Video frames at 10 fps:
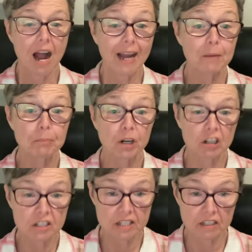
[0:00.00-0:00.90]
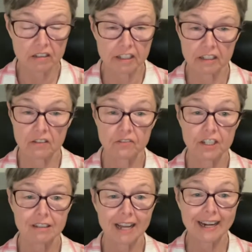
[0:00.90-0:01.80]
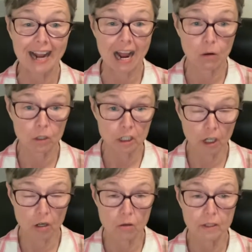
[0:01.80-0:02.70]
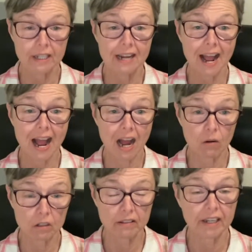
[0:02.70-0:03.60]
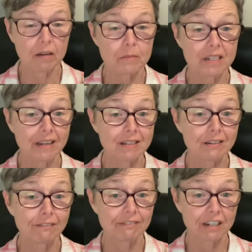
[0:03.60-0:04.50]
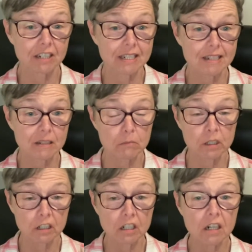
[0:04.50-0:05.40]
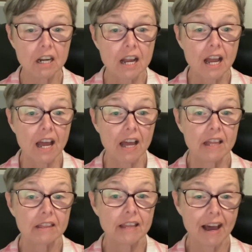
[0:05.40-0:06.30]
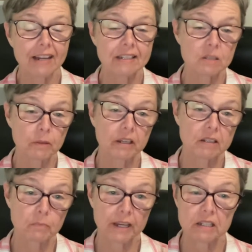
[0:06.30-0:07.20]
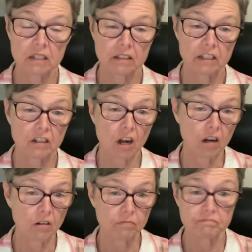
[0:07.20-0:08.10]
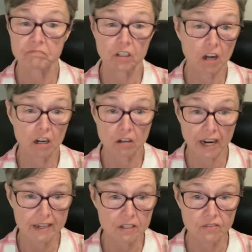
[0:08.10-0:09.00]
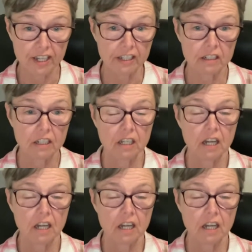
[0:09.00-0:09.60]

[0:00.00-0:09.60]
I personally feel like our goat and our lamb taste very similar. And that is because basically they're all grass fed.